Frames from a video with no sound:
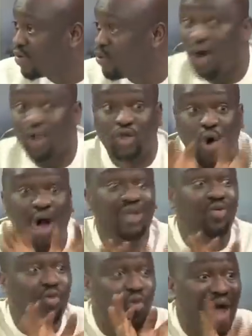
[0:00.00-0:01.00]
was
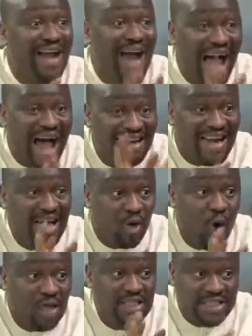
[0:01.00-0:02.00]
caught red-handed on